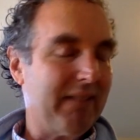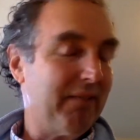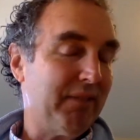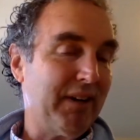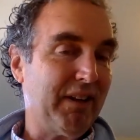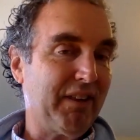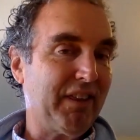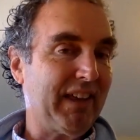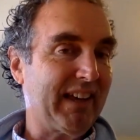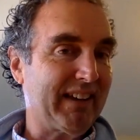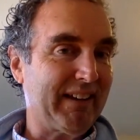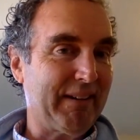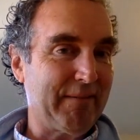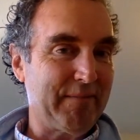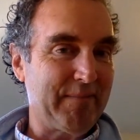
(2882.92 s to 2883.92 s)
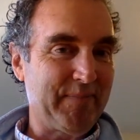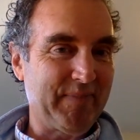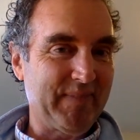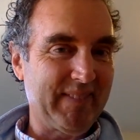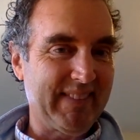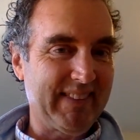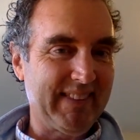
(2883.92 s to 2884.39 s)
what do you think?
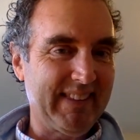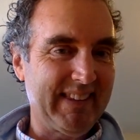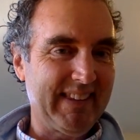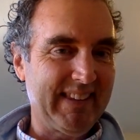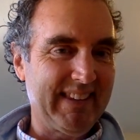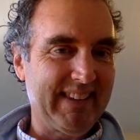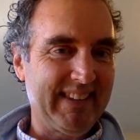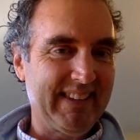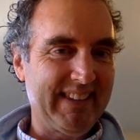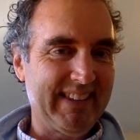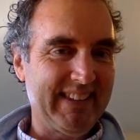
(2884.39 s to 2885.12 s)
Well,